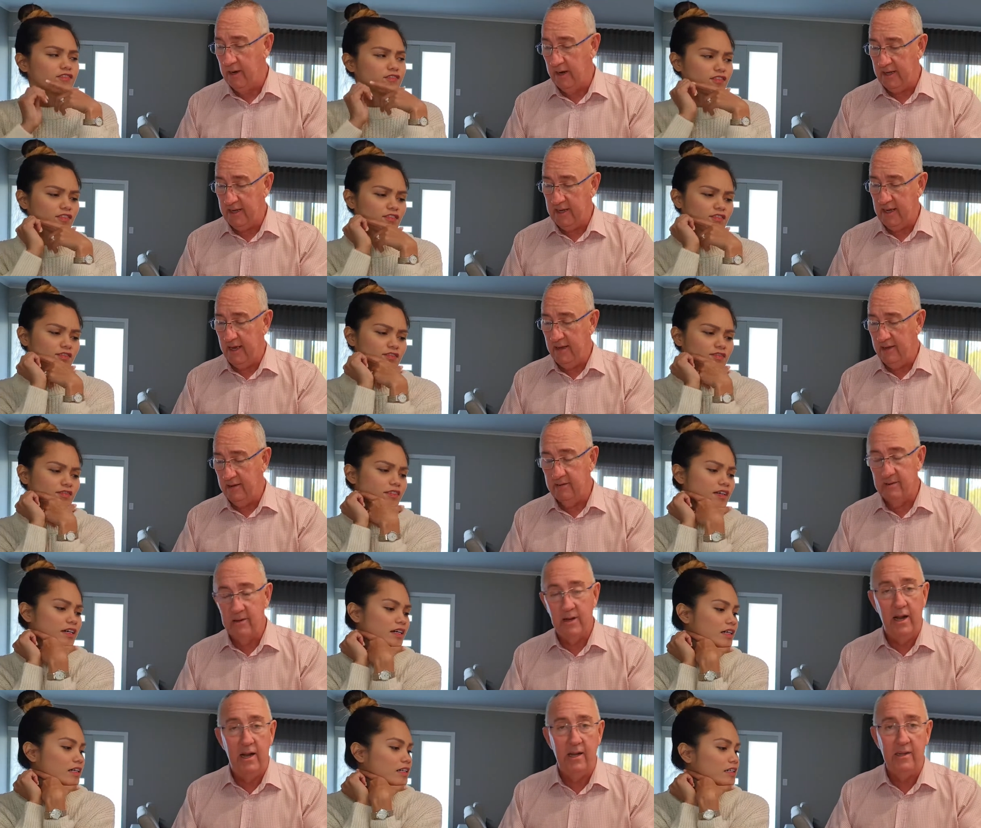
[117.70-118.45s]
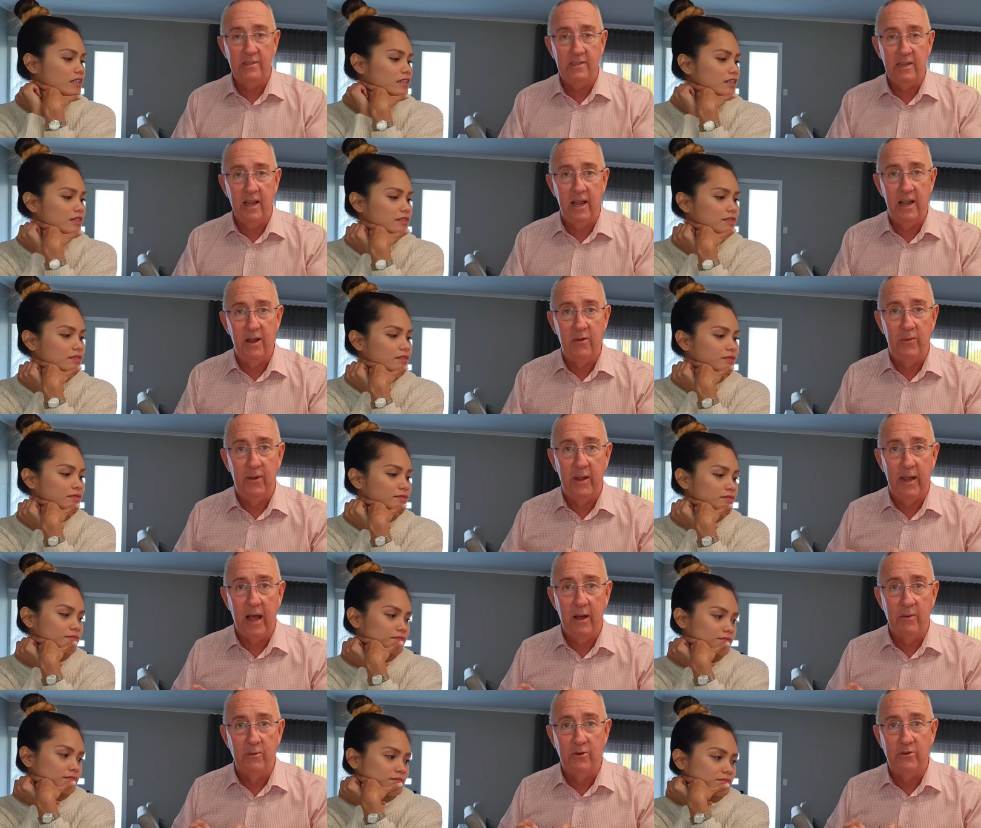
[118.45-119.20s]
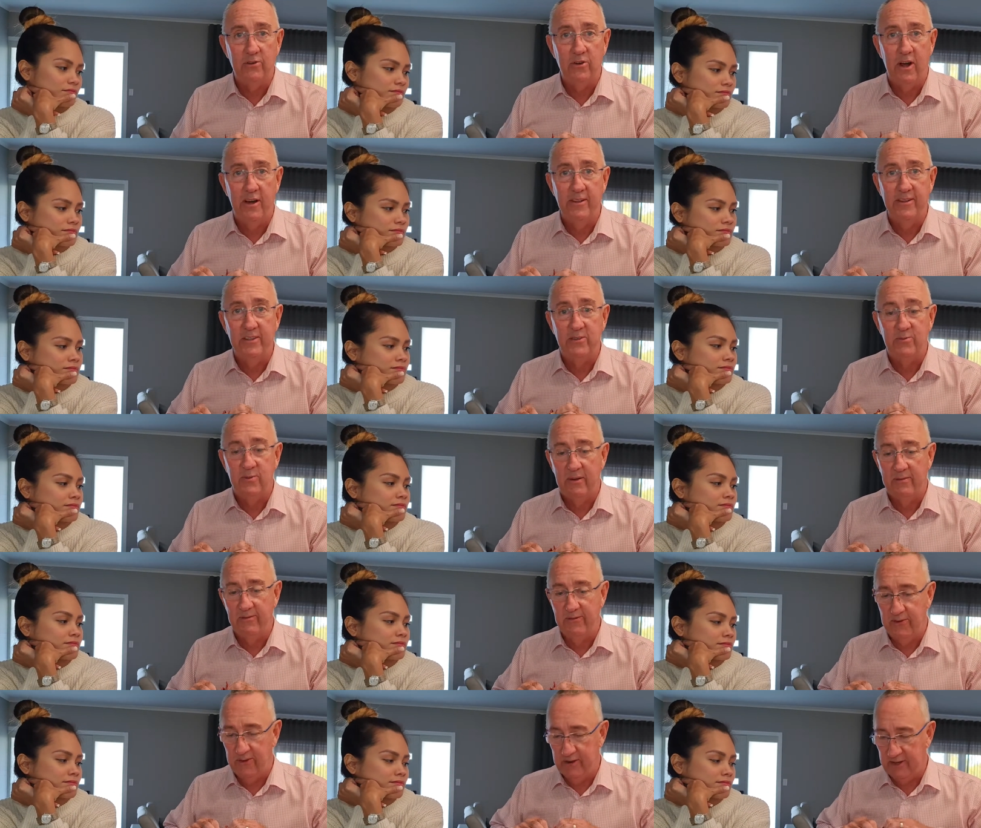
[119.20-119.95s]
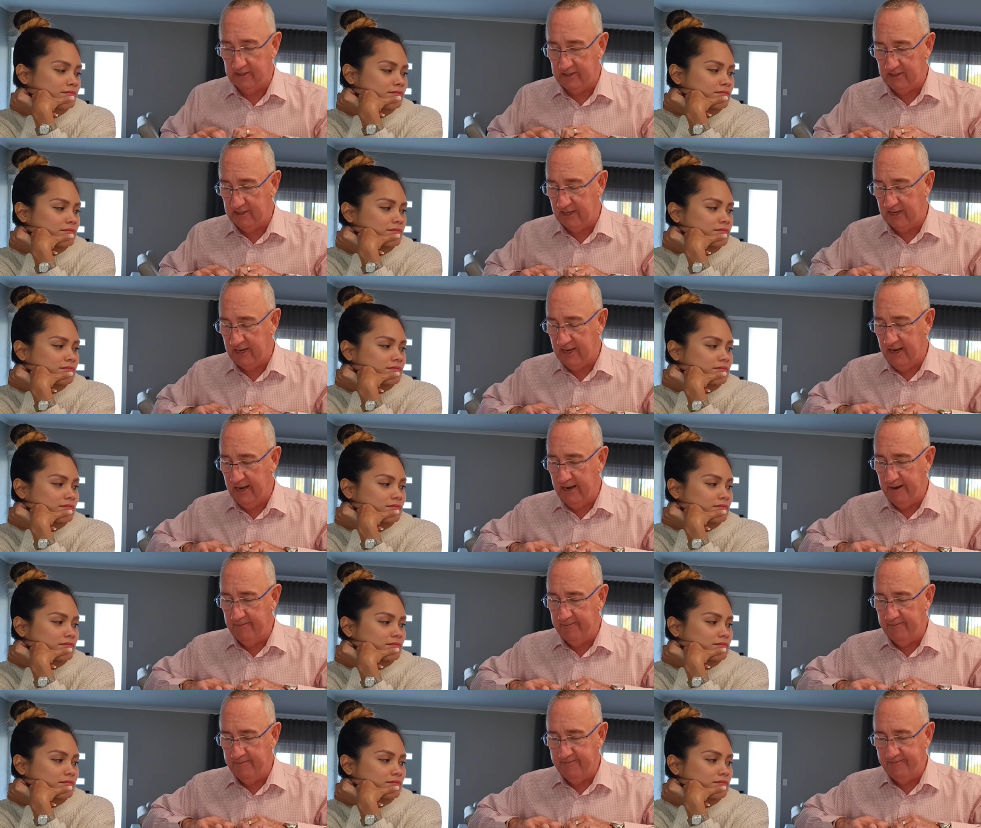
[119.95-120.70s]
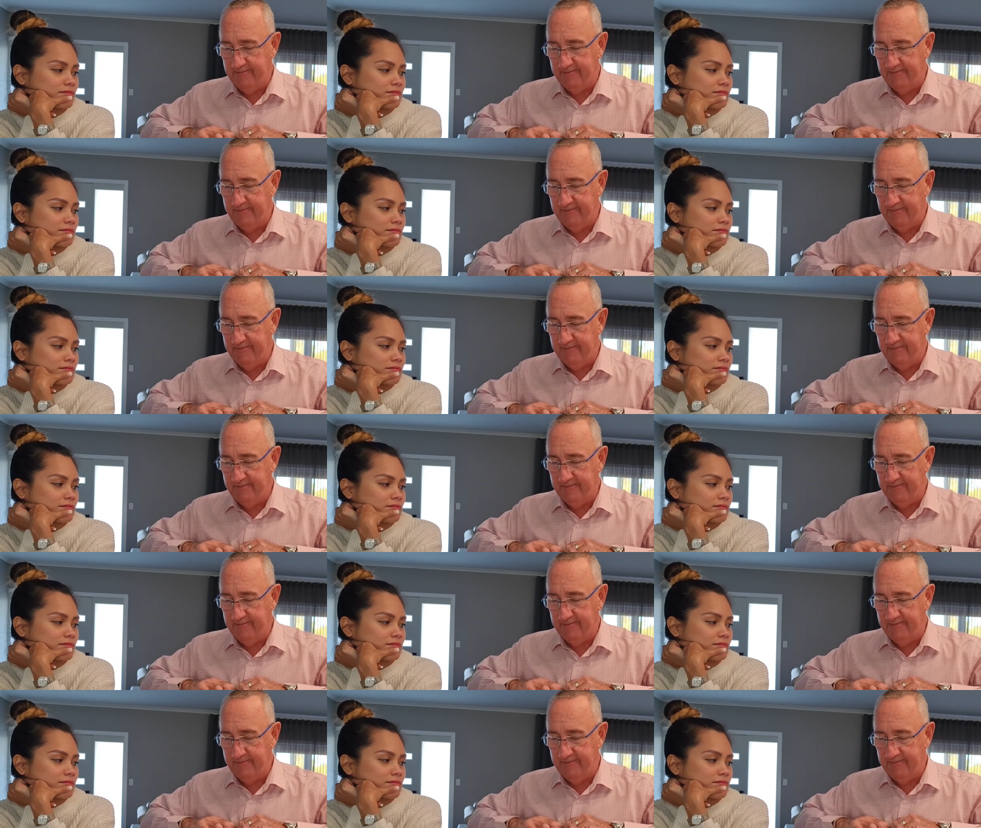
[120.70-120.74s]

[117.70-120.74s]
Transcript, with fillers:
Speaker 1: Okay. All right. So here we go. We'll try this one first. Okay.